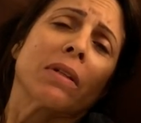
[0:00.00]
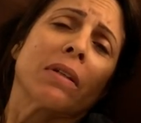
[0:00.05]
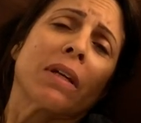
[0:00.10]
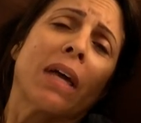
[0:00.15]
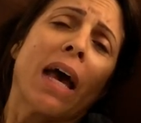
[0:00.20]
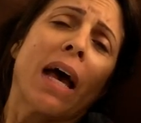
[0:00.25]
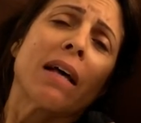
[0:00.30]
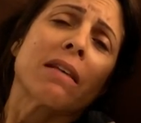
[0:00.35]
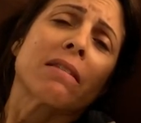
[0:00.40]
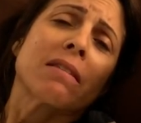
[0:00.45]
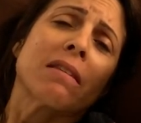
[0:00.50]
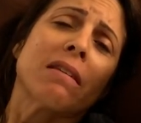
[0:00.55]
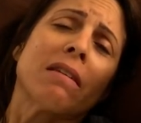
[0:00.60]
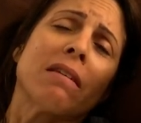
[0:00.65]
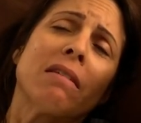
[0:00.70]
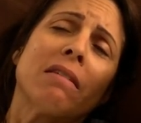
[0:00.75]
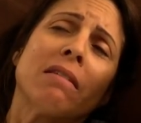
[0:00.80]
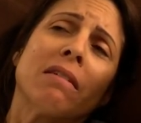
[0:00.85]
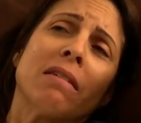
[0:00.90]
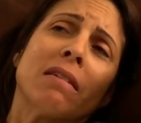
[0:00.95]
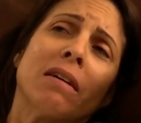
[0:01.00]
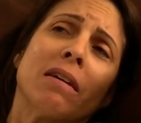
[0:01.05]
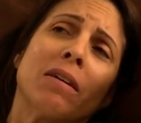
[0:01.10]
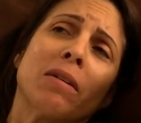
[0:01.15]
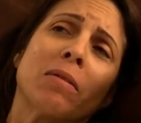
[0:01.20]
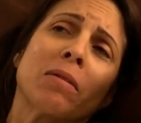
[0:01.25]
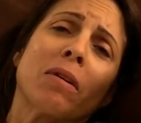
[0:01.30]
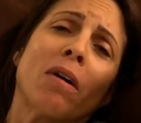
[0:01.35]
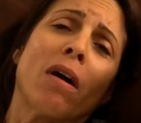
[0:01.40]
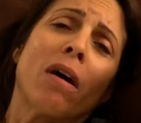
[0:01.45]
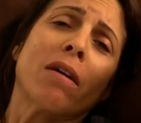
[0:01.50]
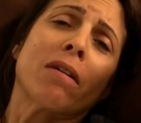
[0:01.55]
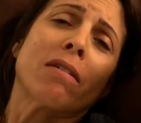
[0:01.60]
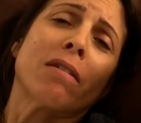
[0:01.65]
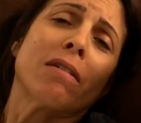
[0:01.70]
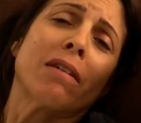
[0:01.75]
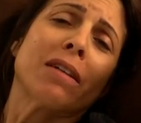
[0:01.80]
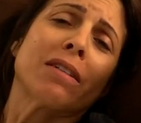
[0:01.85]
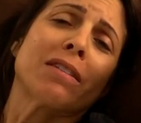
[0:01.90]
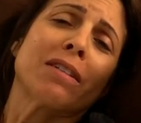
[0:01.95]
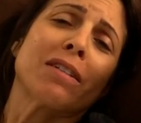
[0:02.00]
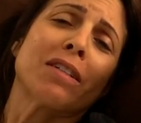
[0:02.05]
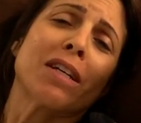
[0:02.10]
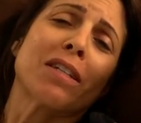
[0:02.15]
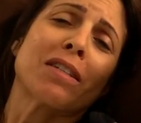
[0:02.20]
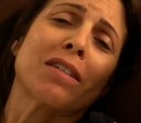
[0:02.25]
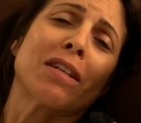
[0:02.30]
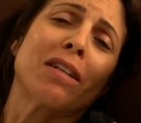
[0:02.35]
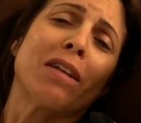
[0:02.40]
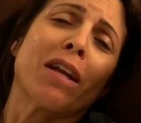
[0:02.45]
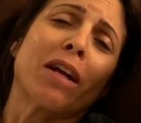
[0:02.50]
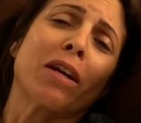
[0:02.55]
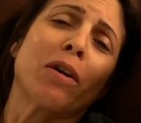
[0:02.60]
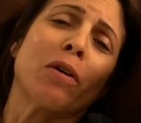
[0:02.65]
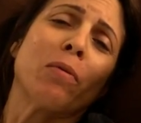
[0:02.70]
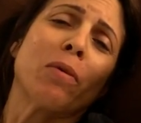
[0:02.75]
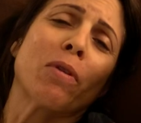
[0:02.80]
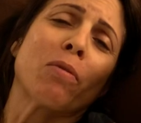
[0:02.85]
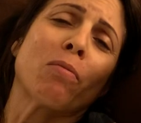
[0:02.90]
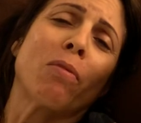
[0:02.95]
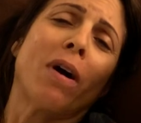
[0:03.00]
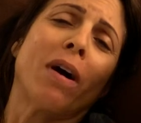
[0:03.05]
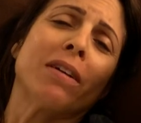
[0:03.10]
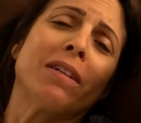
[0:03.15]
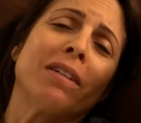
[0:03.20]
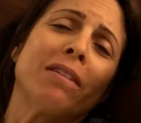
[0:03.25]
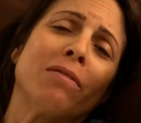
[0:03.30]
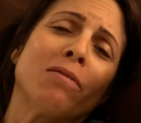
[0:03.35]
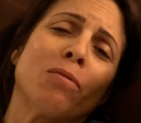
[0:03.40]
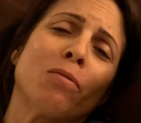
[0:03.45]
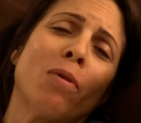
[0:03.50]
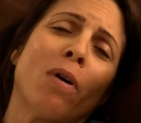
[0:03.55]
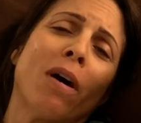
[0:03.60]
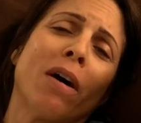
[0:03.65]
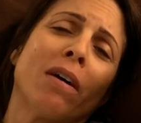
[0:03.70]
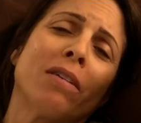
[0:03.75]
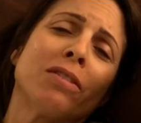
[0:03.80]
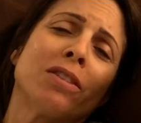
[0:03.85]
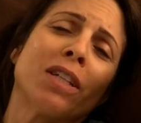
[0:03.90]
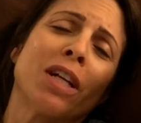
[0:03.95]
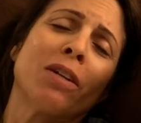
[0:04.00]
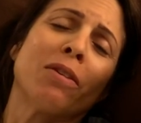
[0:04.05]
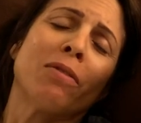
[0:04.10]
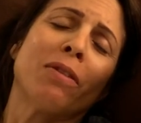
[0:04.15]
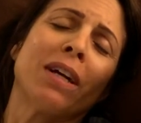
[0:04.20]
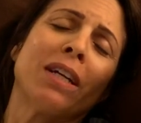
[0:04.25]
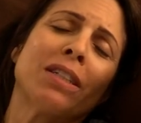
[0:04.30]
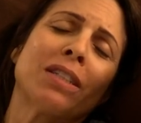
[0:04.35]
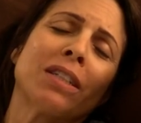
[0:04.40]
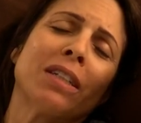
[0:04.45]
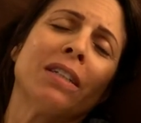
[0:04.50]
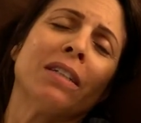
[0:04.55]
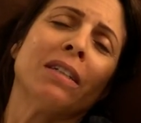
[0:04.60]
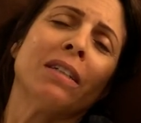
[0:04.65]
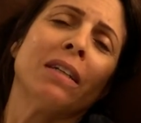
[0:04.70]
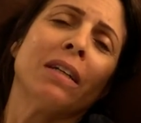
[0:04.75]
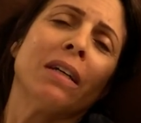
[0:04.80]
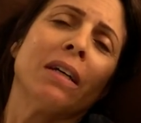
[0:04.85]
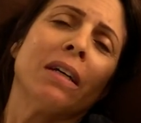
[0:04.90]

Cassie uh, Carter had suggested that I go with raw, raw generation.